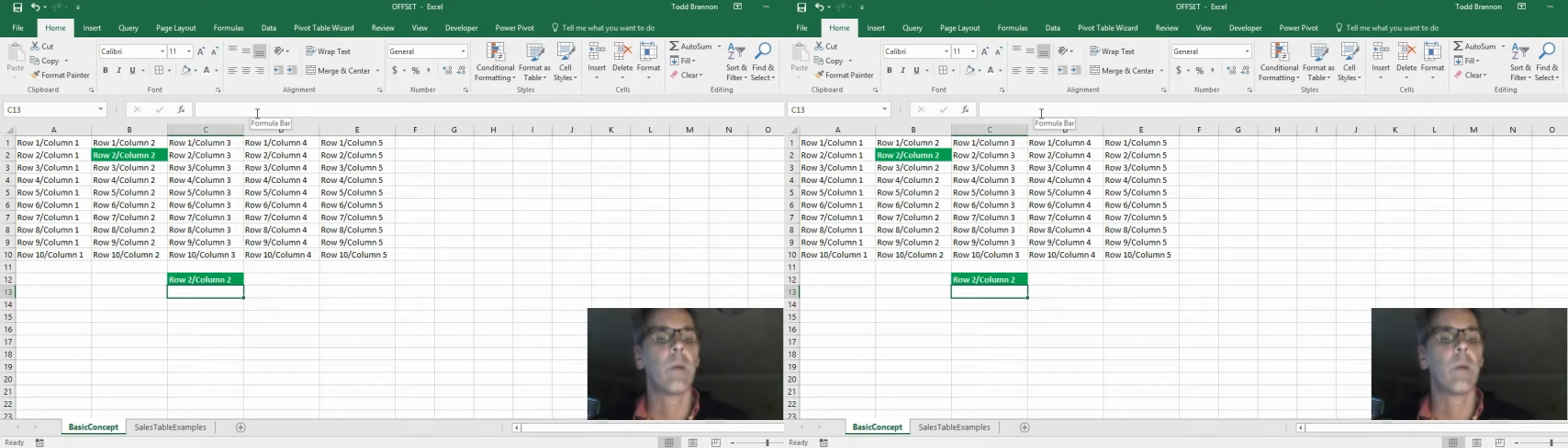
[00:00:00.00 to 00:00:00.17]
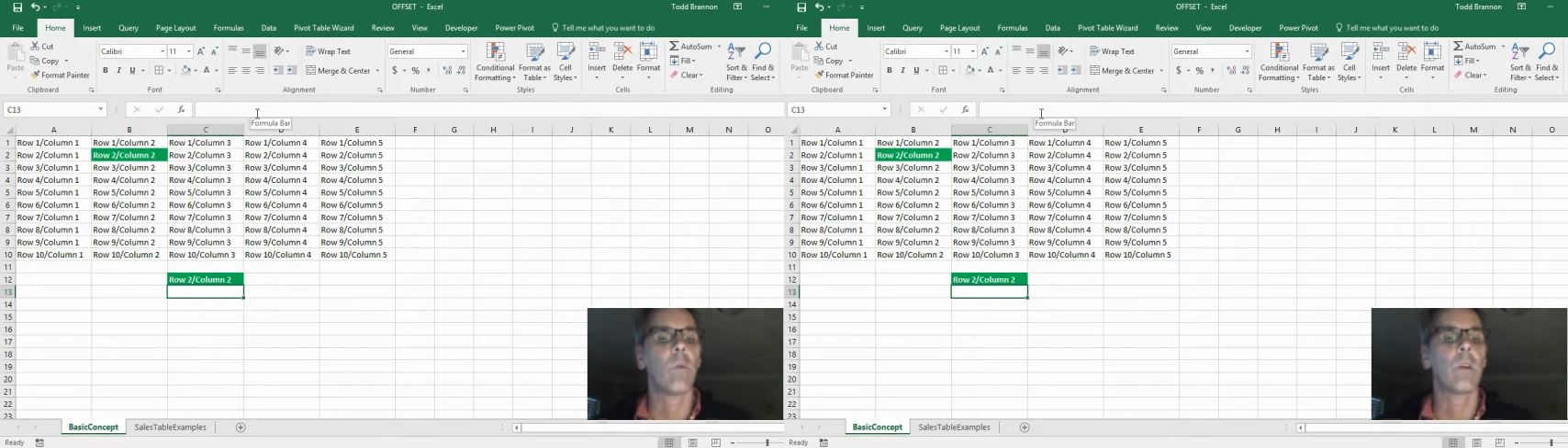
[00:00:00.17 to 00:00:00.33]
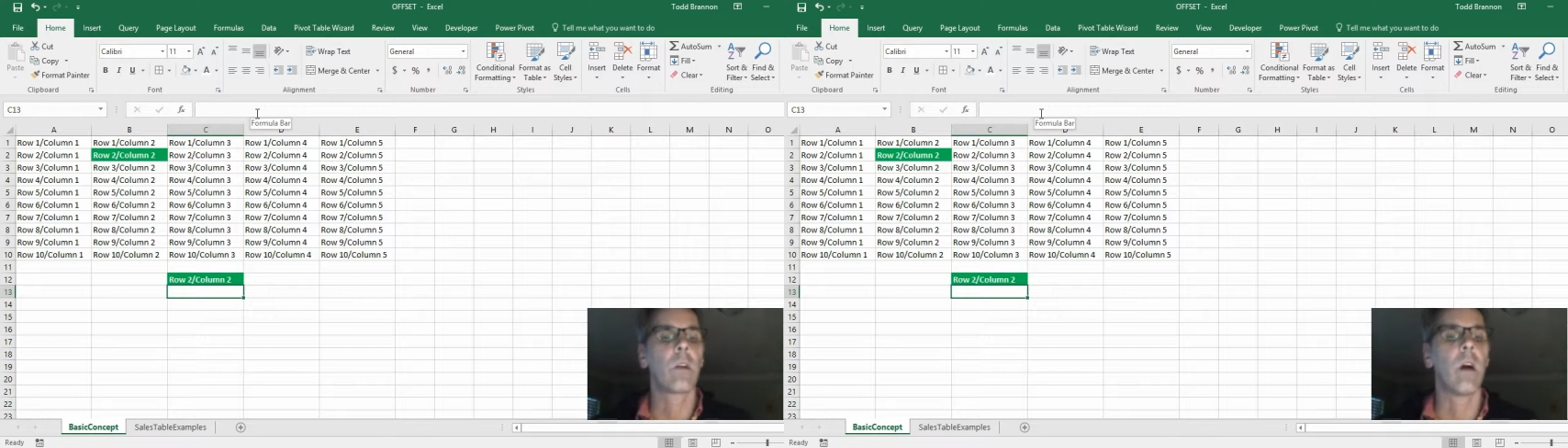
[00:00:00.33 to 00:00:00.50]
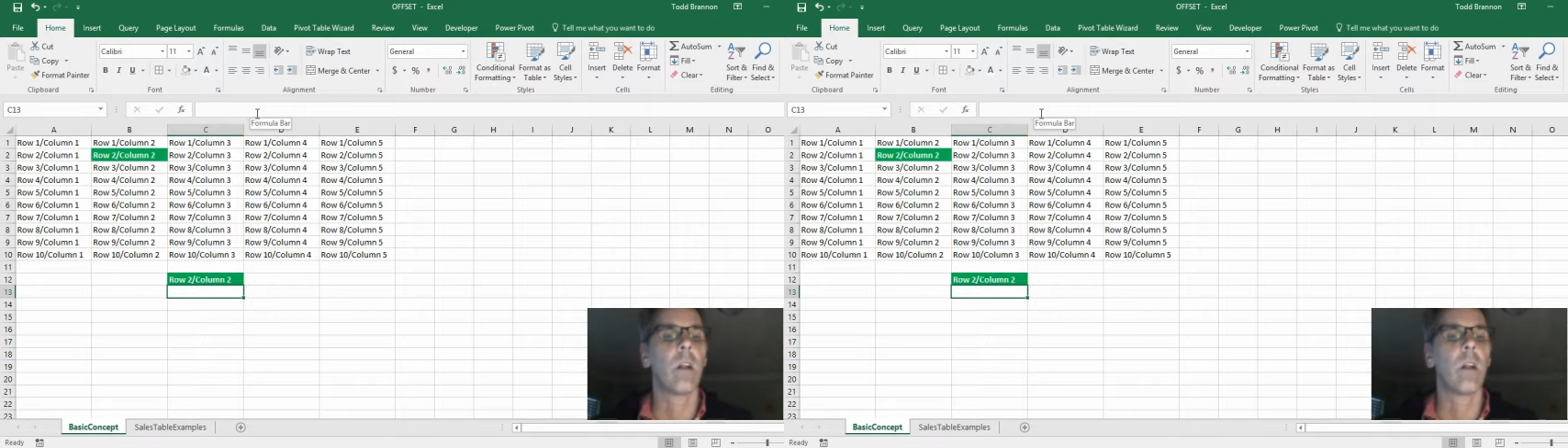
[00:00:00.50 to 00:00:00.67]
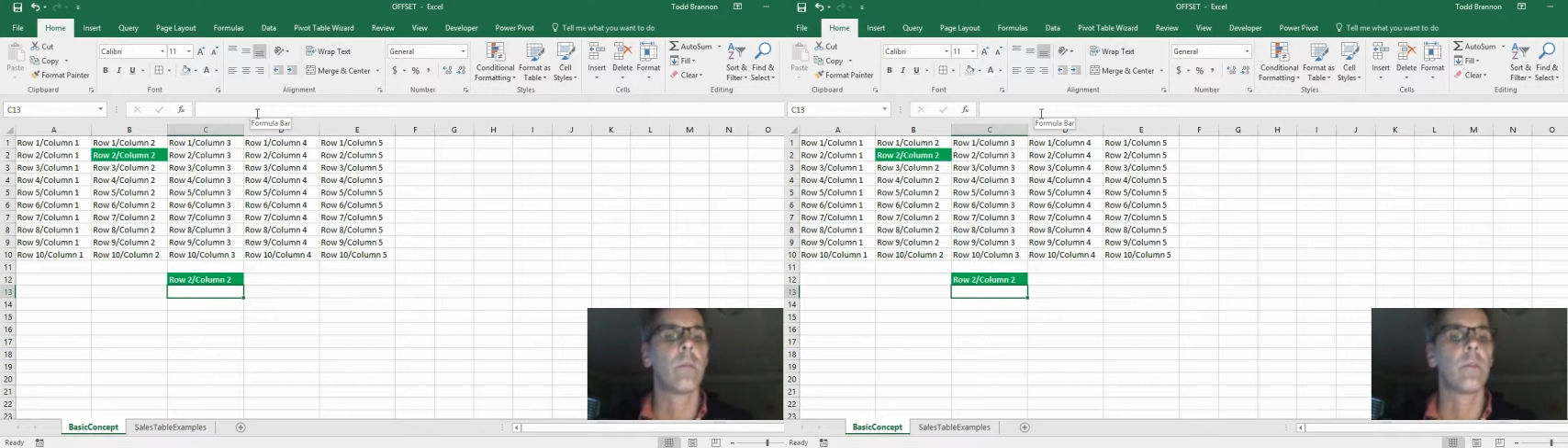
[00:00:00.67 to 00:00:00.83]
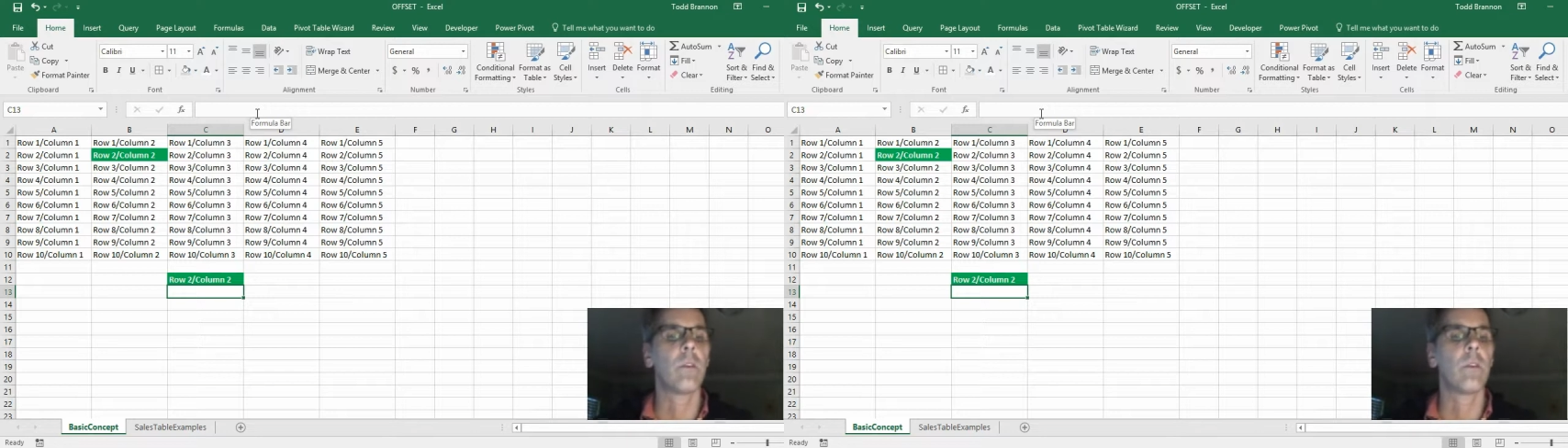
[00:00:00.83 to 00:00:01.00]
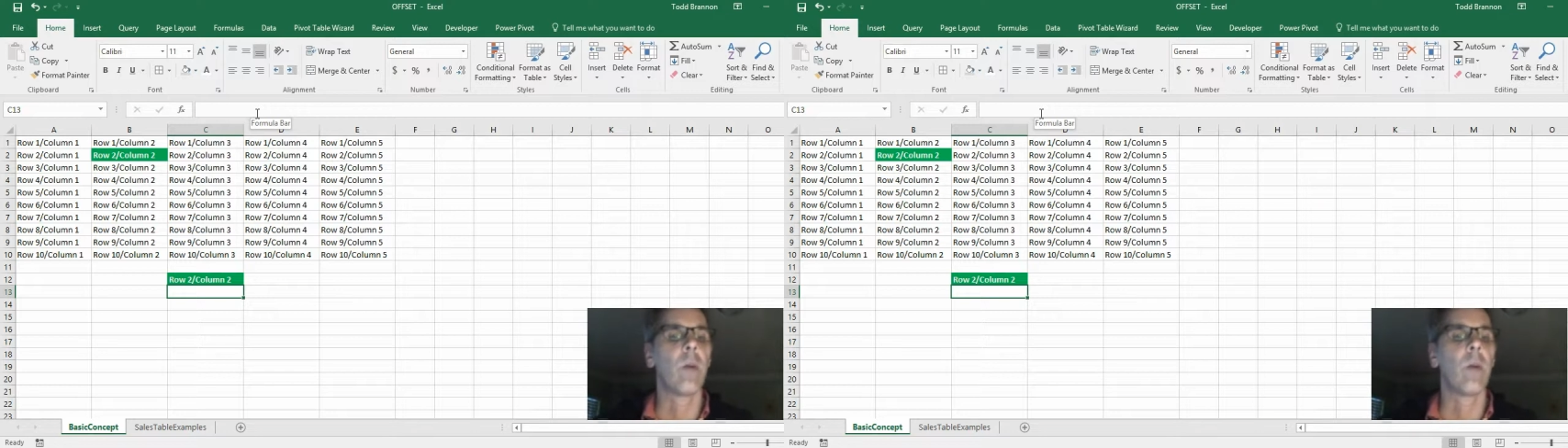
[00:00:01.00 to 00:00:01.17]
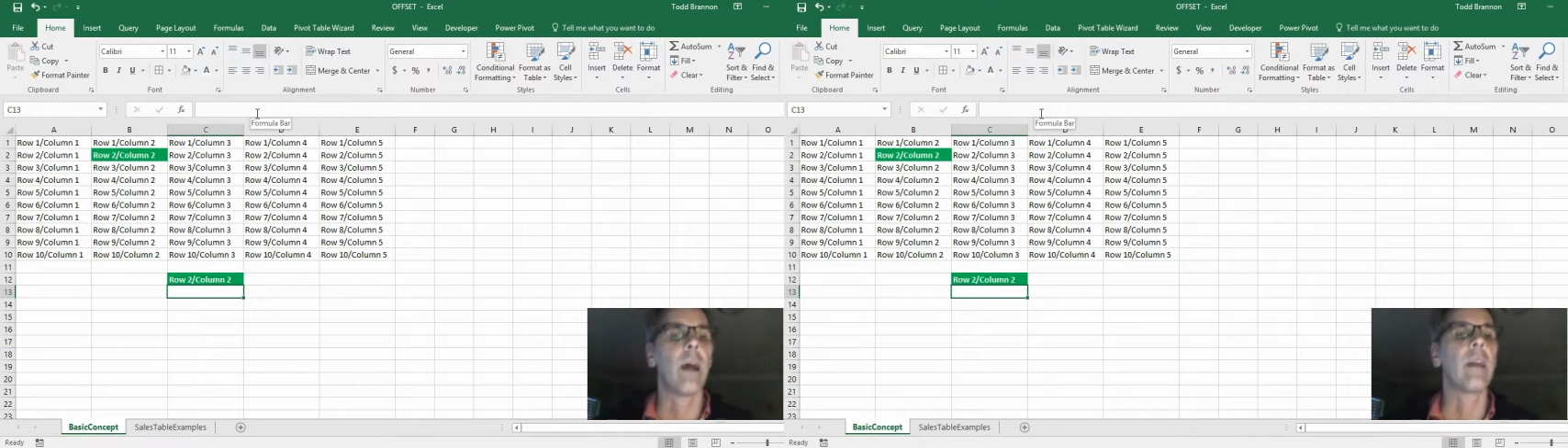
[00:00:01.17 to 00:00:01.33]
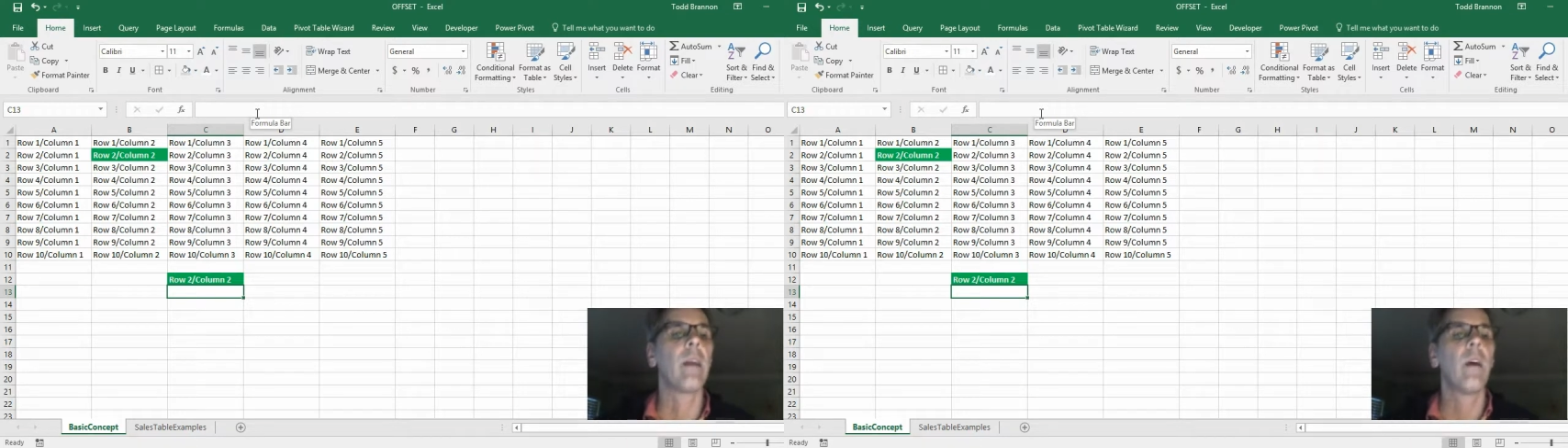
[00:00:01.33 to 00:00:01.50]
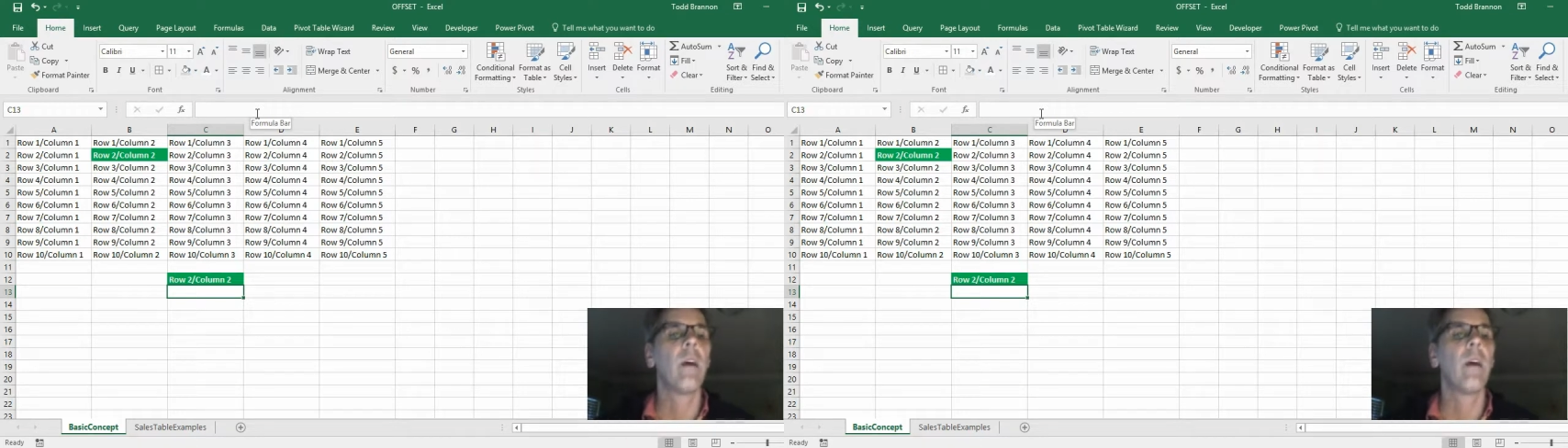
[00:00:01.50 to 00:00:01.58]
and one column to the right